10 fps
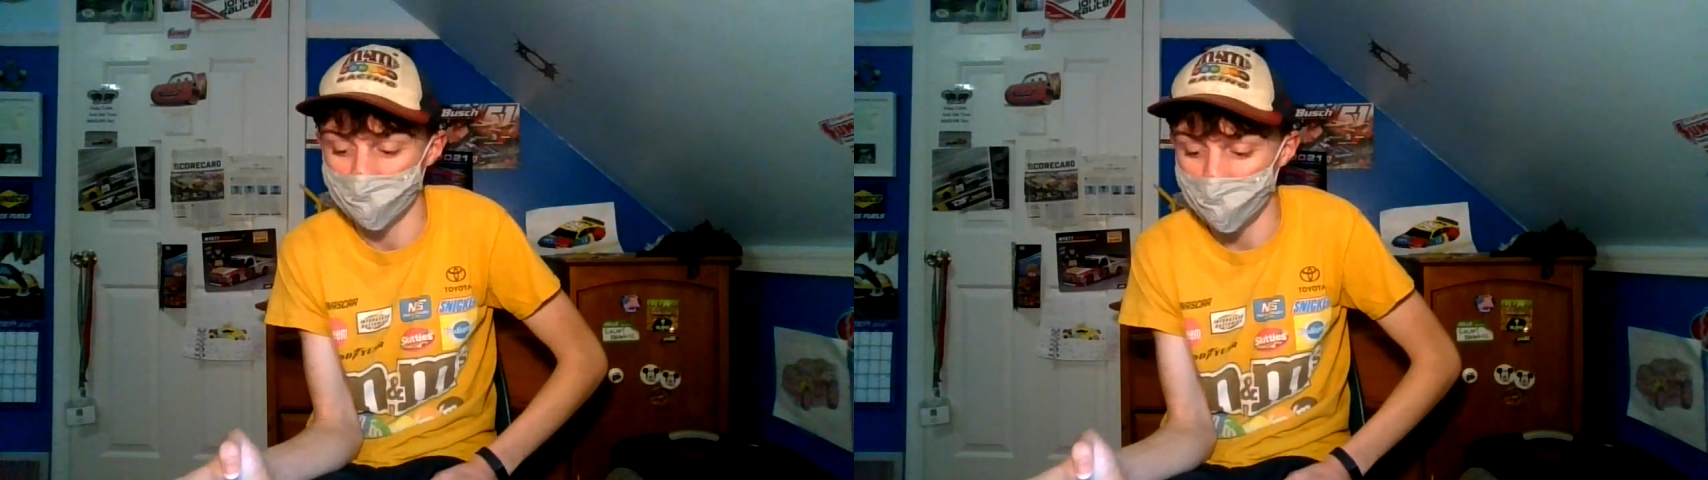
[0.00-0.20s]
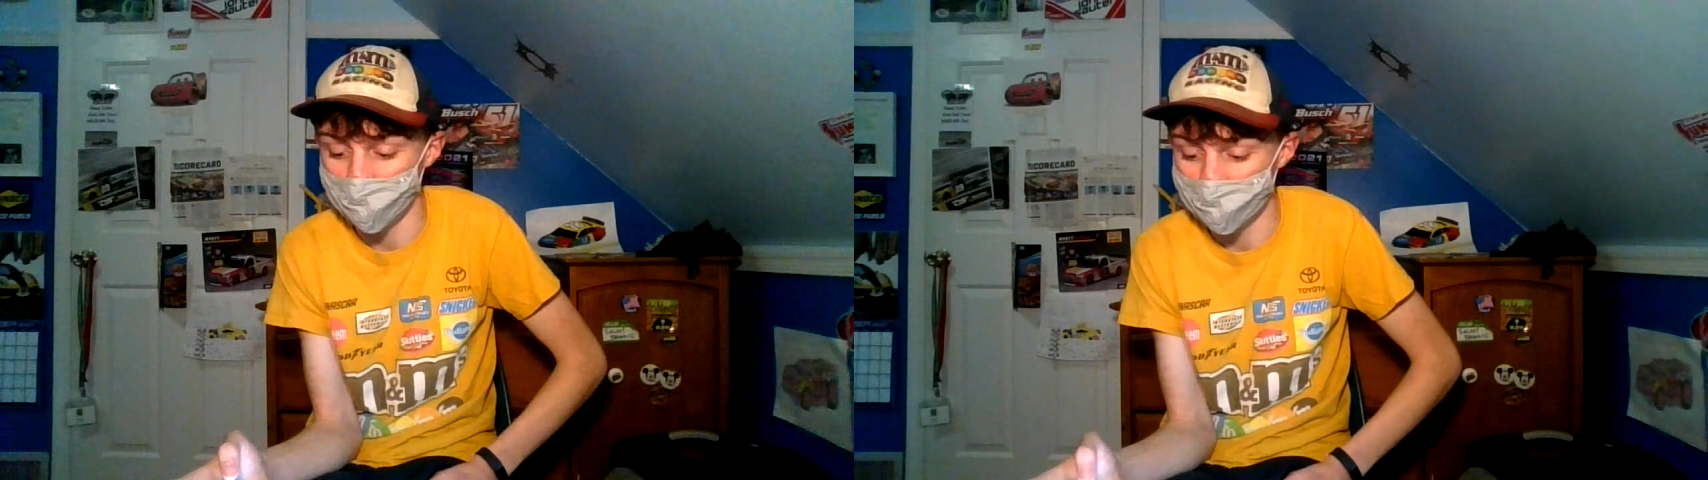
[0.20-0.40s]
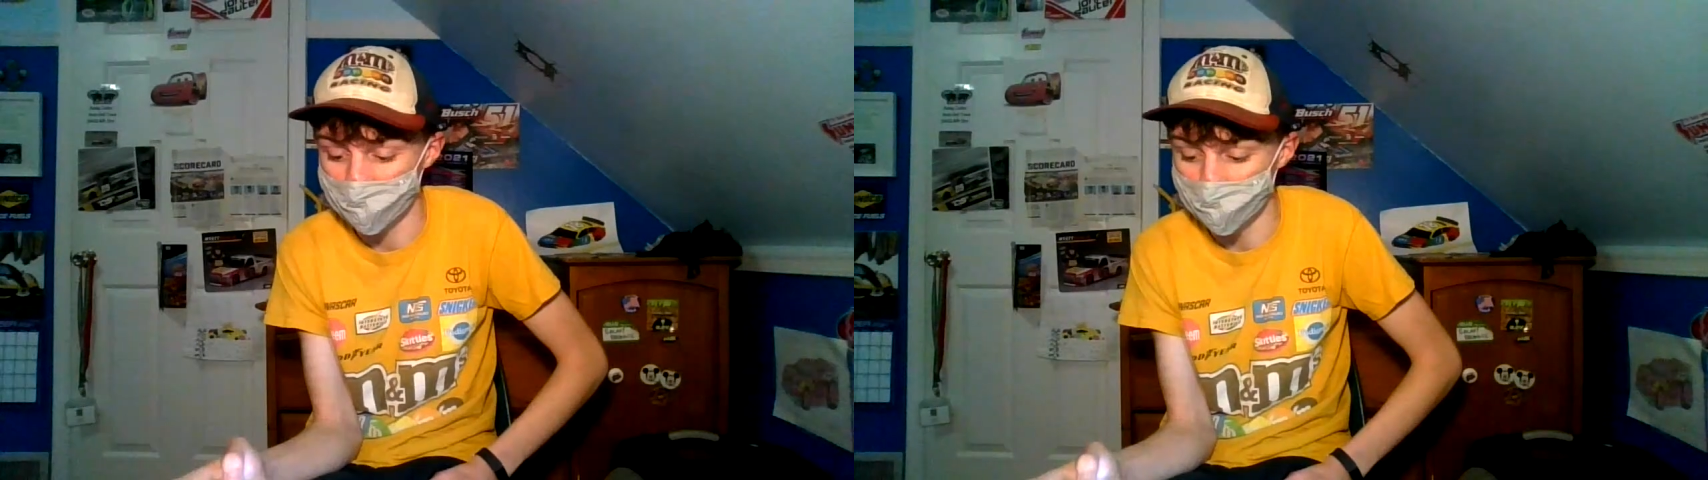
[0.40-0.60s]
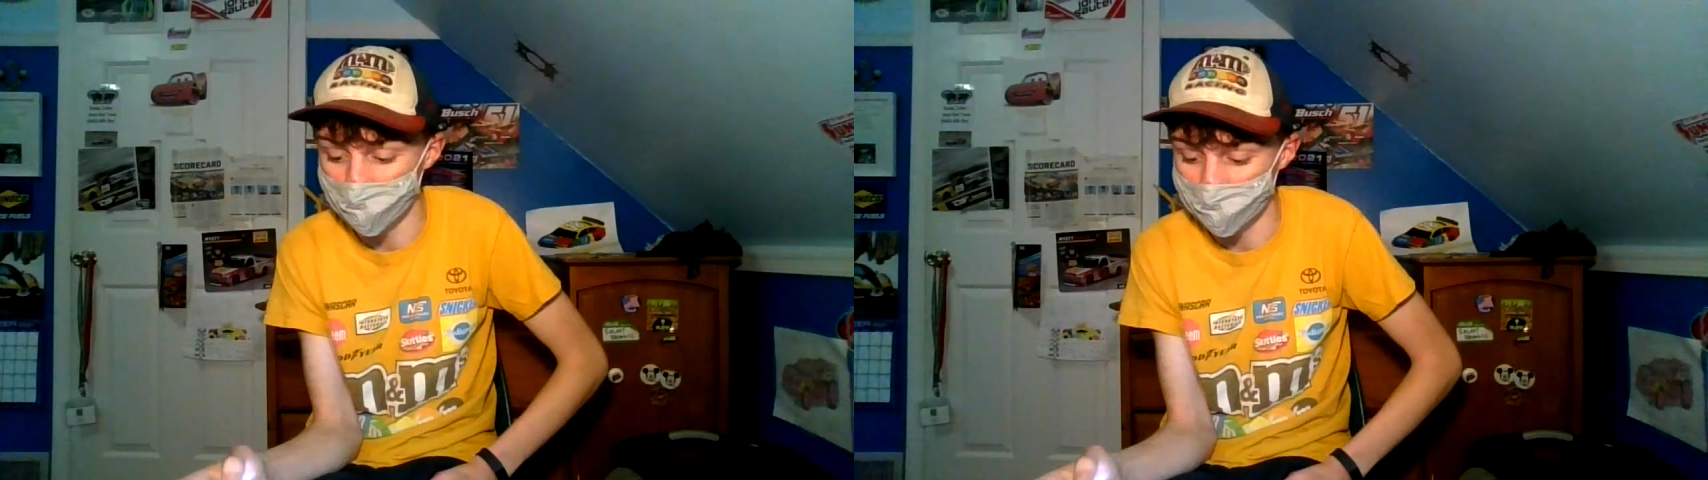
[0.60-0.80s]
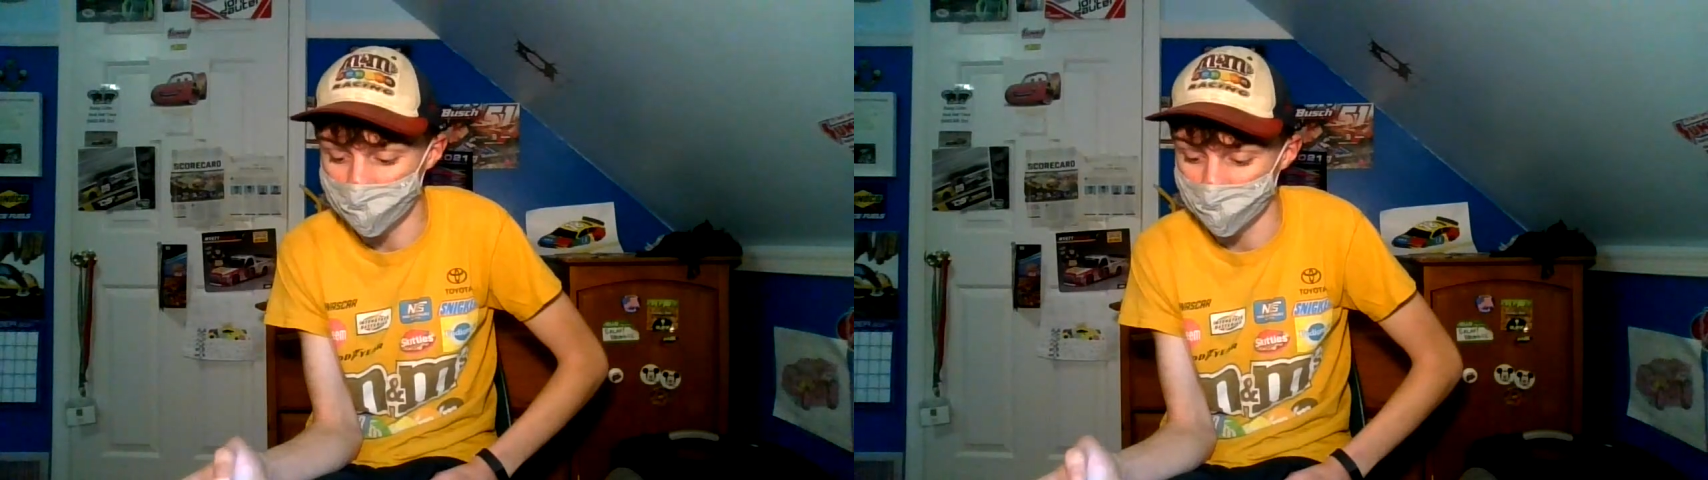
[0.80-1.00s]
if y'all wanted to
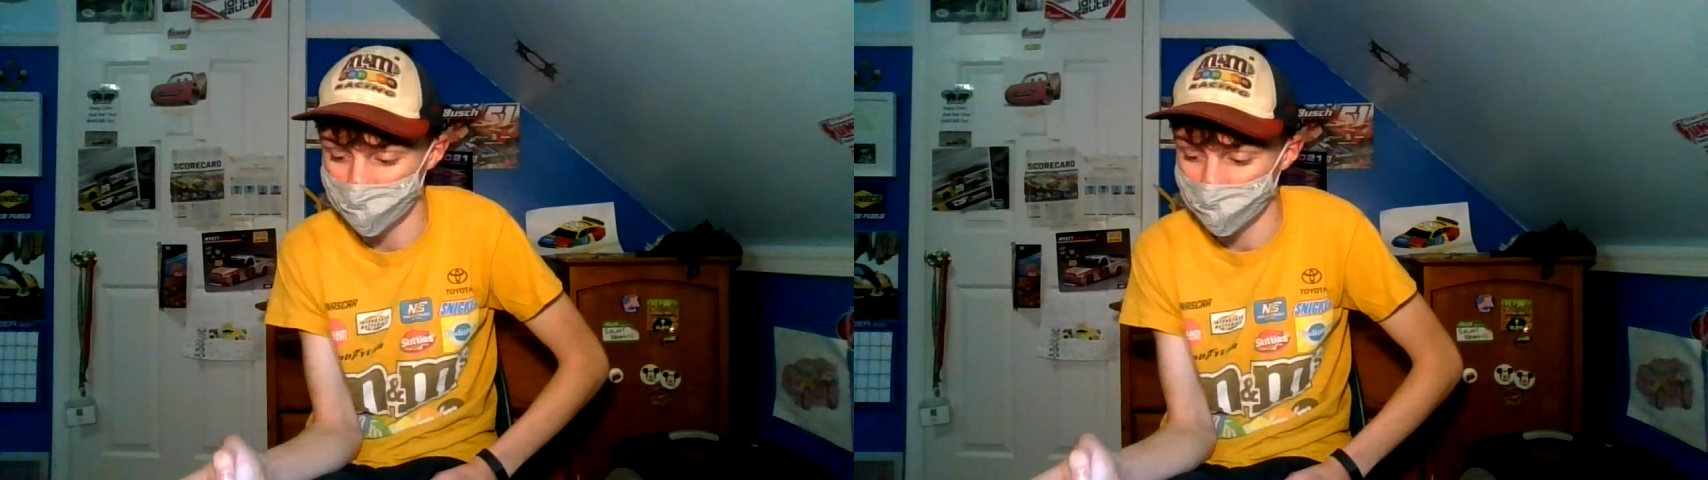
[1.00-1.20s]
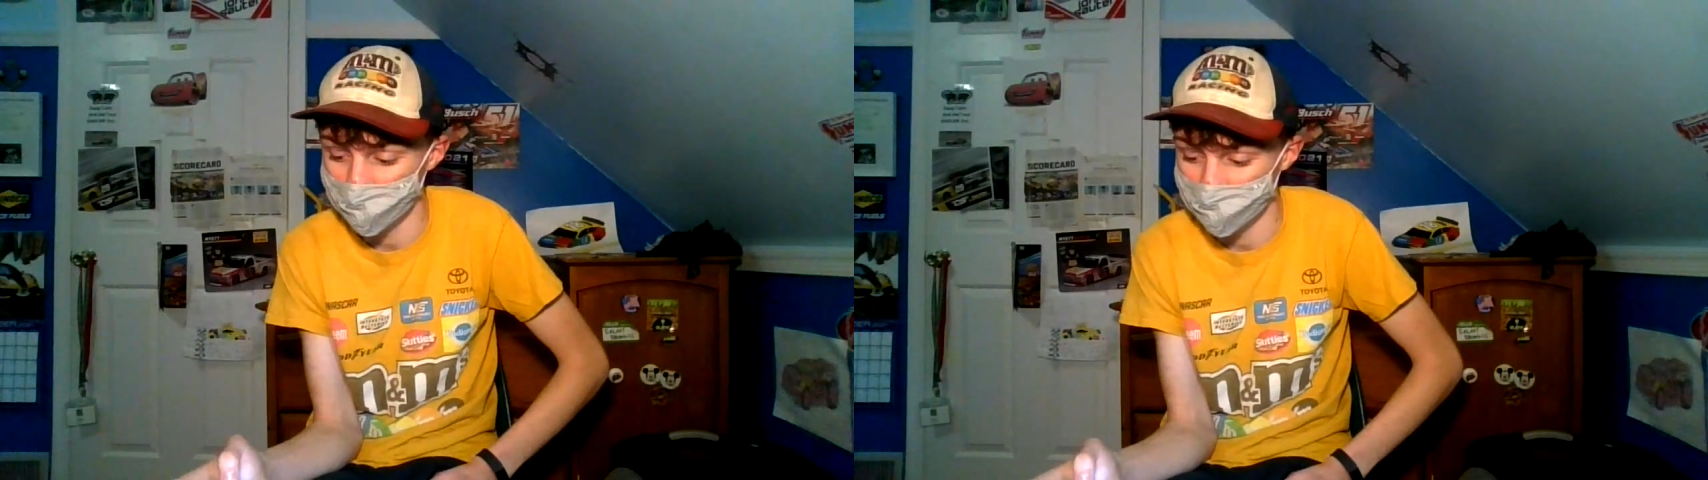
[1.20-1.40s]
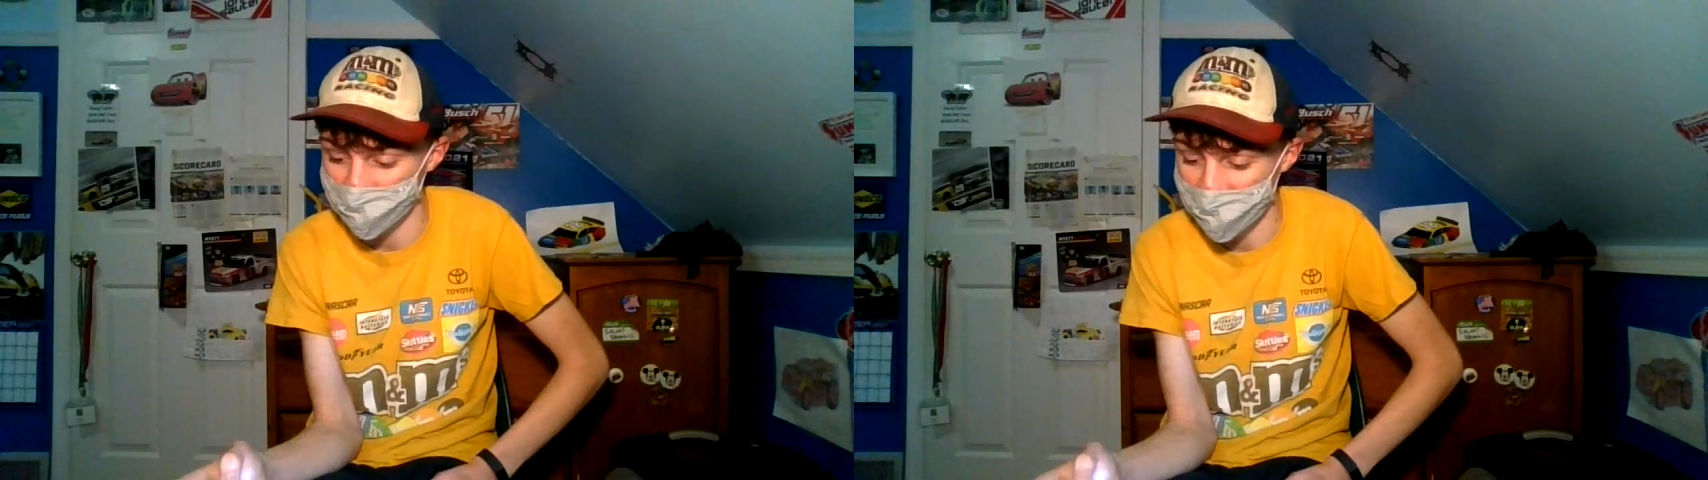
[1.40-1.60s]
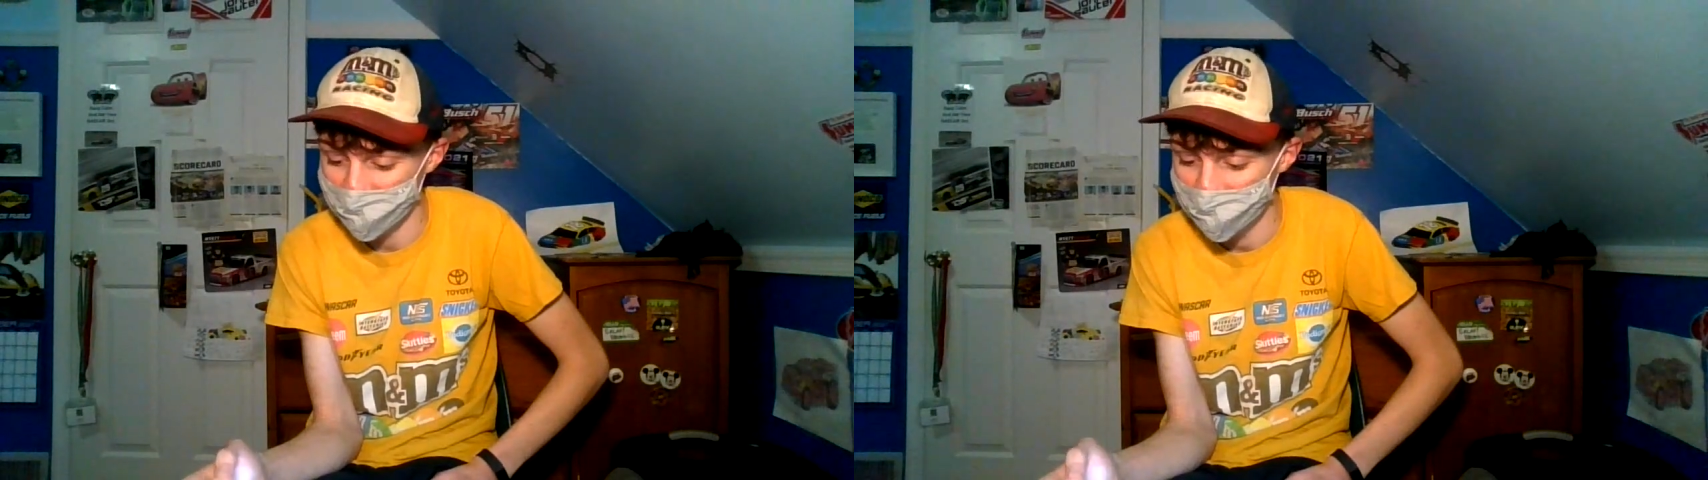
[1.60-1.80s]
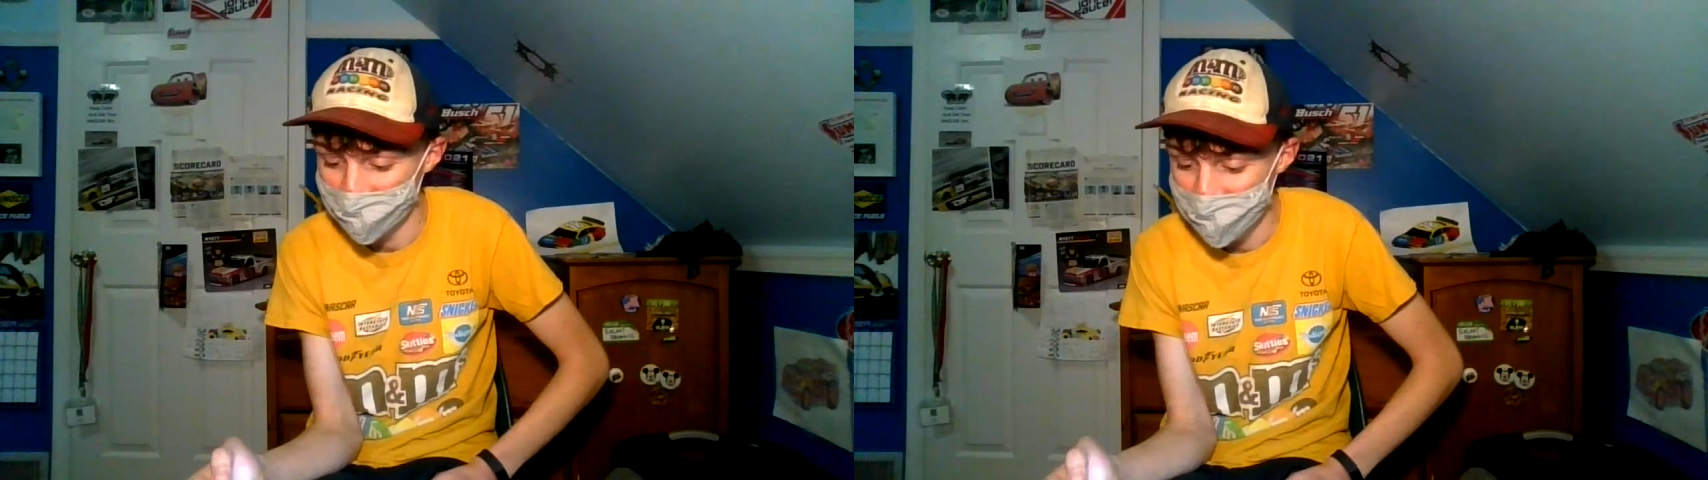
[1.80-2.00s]
move it to a short track.